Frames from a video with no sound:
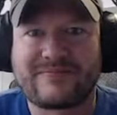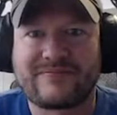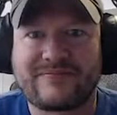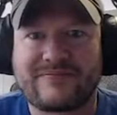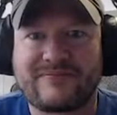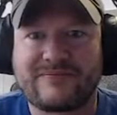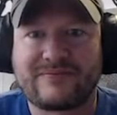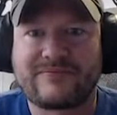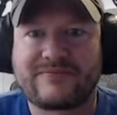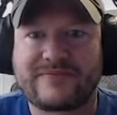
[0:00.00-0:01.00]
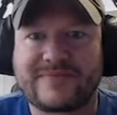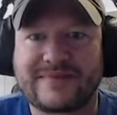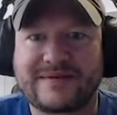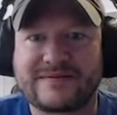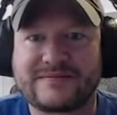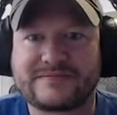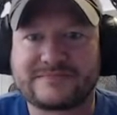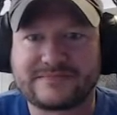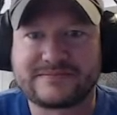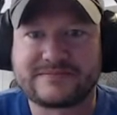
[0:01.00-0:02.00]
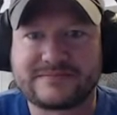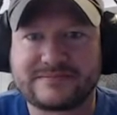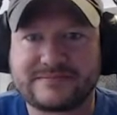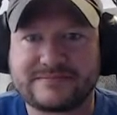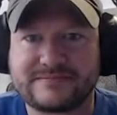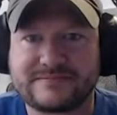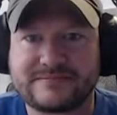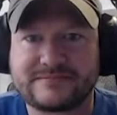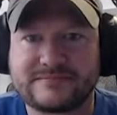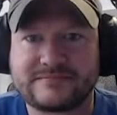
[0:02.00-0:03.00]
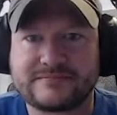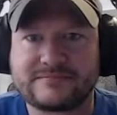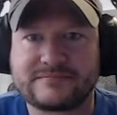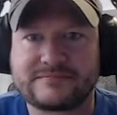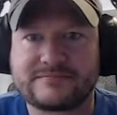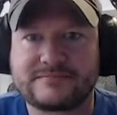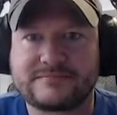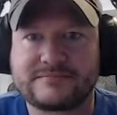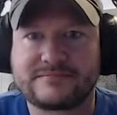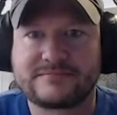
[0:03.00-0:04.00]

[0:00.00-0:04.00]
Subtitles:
This person isn't speaking.